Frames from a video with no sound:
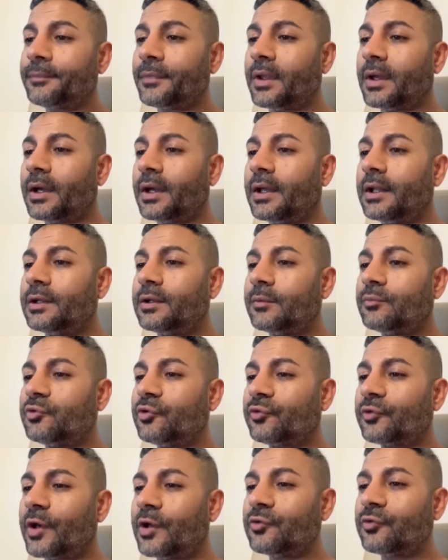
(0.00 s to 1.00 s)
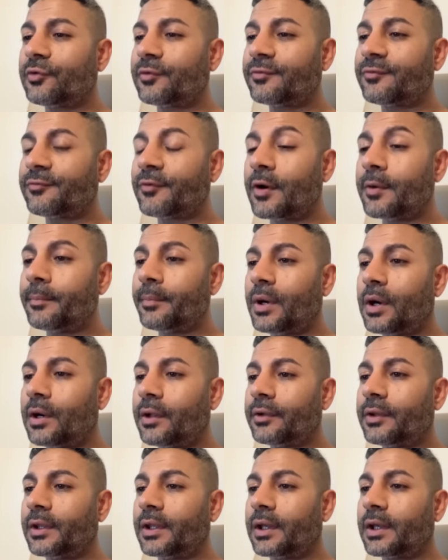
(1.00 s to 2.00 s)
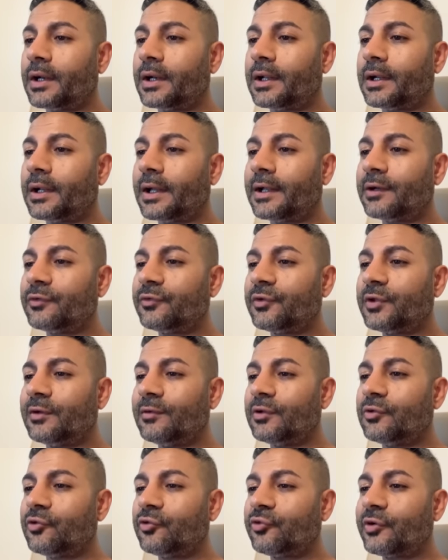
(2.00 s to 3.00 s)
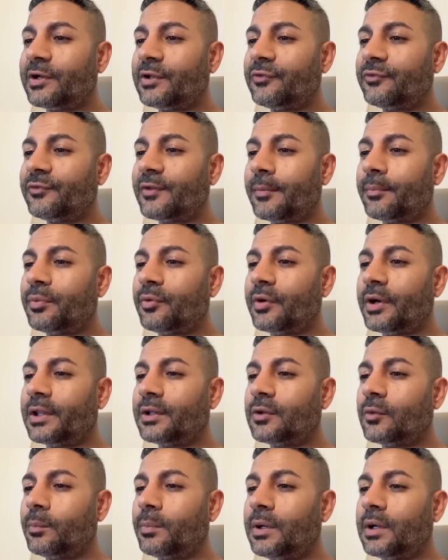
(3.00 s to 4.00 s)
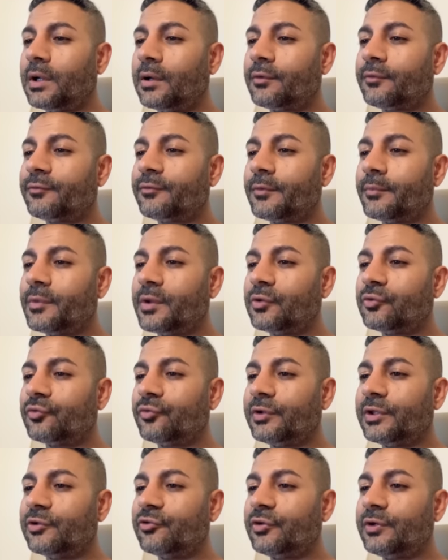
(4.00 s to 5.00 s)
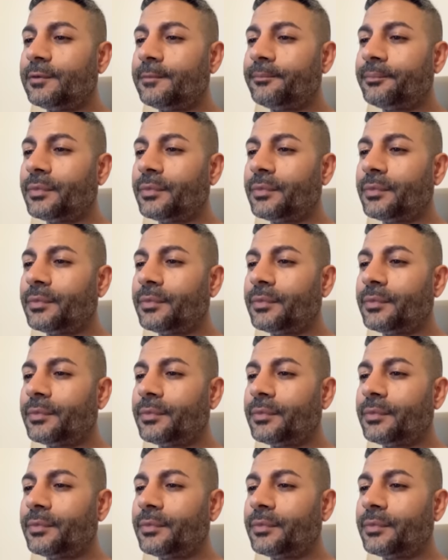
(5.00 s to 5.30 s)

And I'm just going to the front part of the ear canal anteriorly, just trying to separate the plug from this region,